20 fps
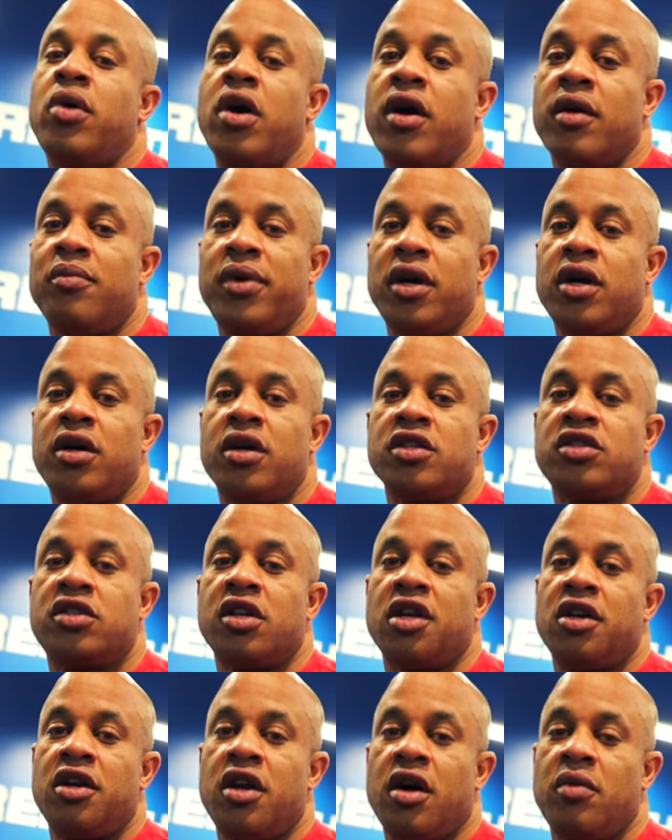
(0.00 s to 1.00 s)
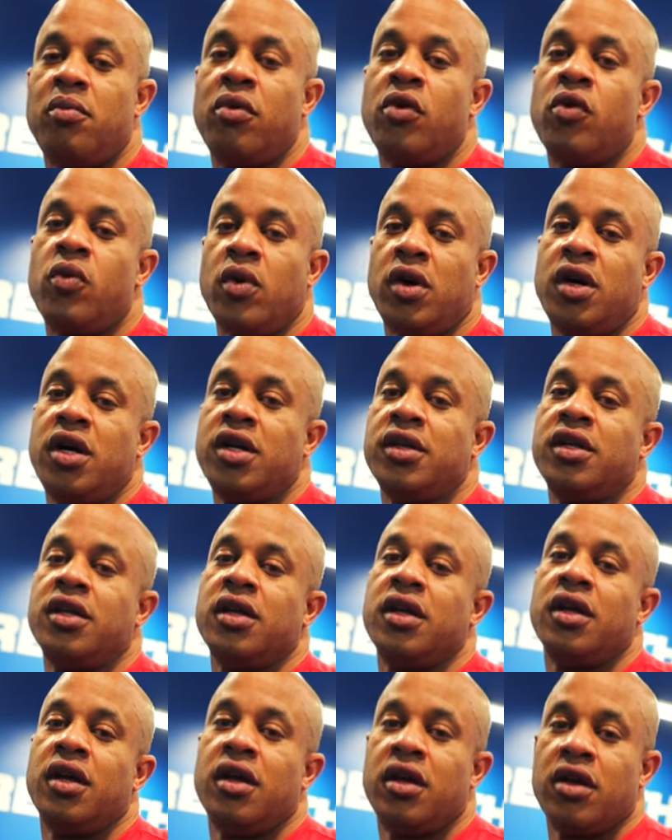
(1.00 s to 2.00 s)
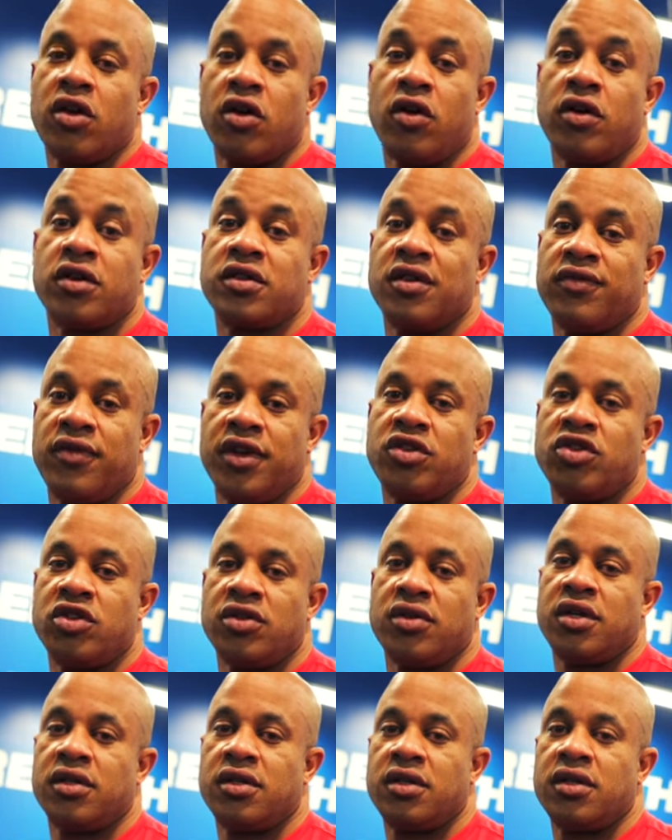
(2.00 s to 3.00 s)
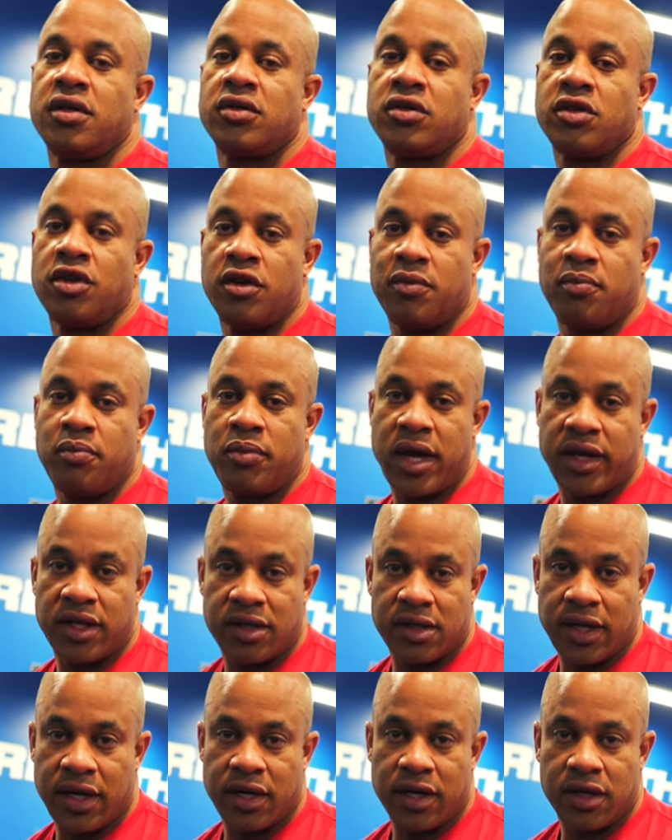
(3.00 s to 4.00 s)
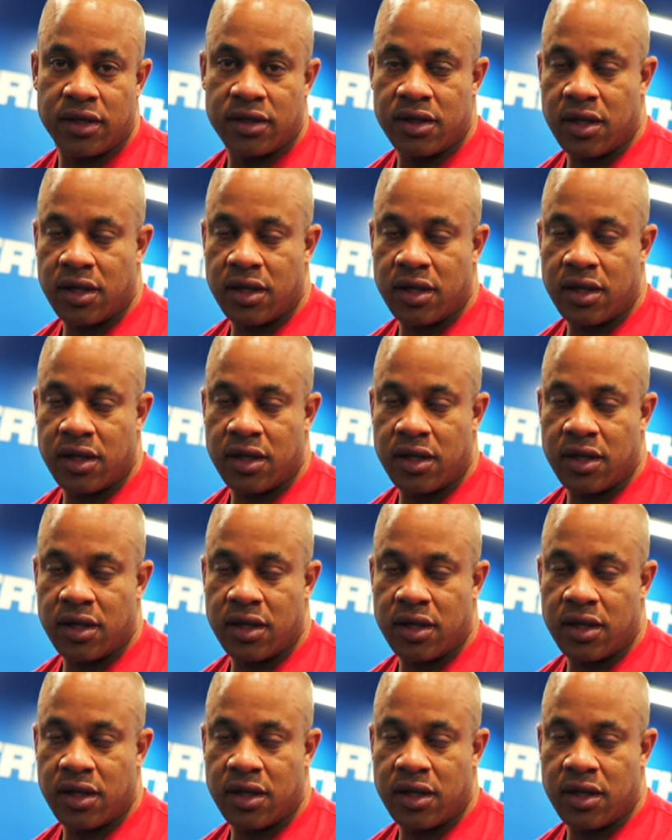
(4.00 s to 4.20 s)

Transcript: barbell is the number one cause of injuries to your pec tears.